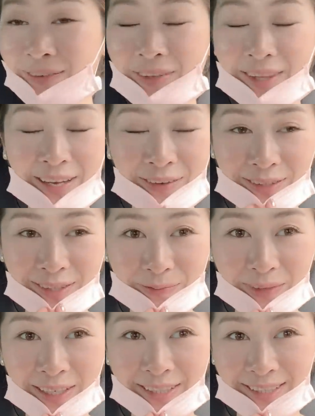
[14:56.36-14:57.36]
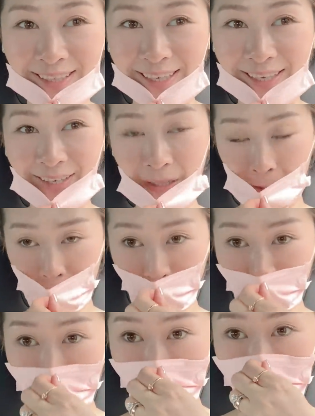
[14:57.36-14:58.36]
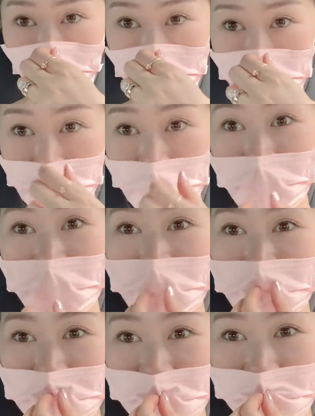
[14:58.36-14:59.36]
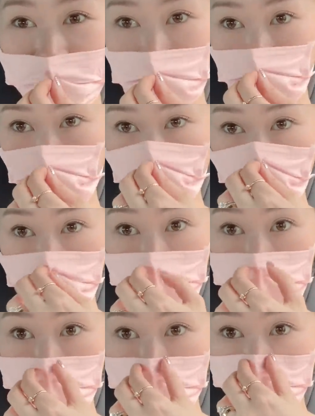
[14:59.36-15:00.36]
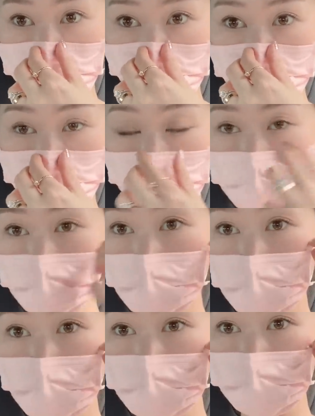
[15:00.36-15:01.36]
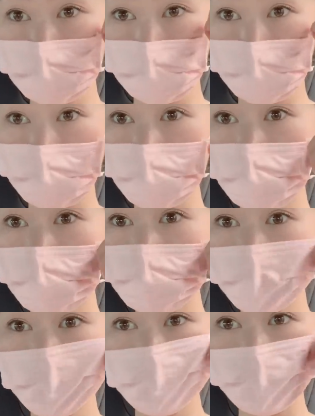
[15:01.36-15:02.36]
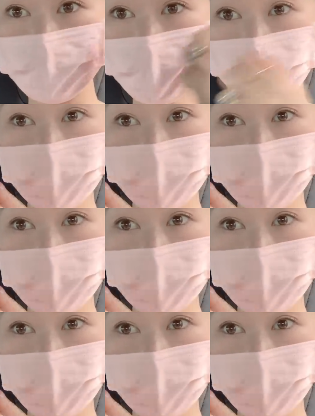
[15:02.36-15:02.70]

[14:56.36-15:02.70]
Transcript: without the mask like on. But now I'm going to step out of the car, so I'm going to put it